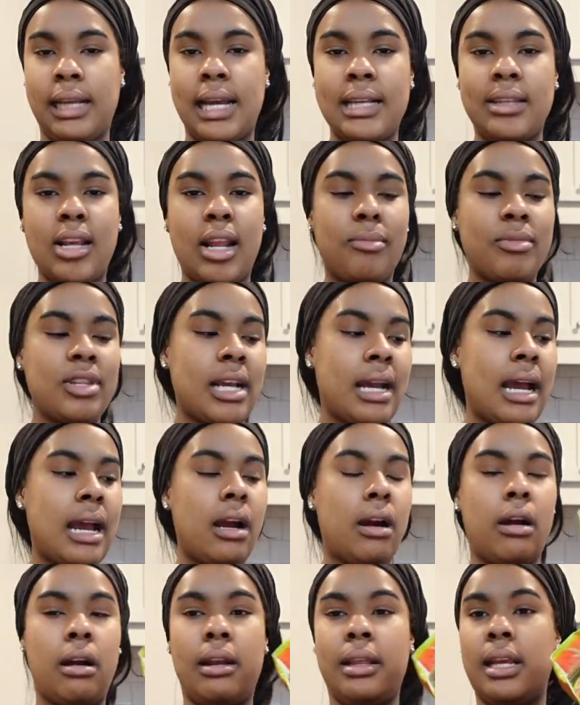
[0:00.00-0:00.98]
last items I
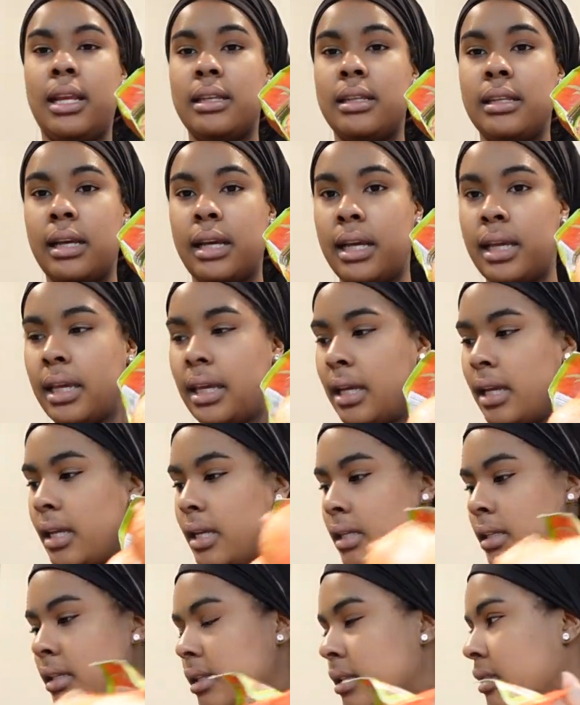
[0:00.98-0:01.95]
got are these
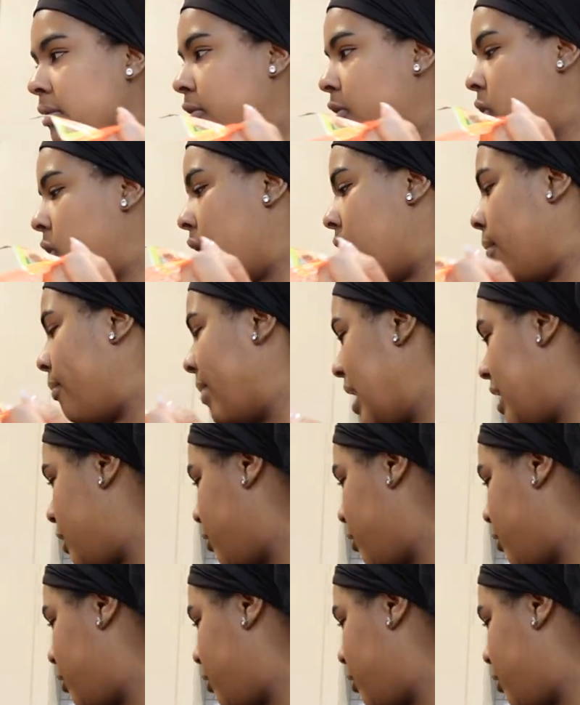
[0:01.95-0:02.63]
onions for my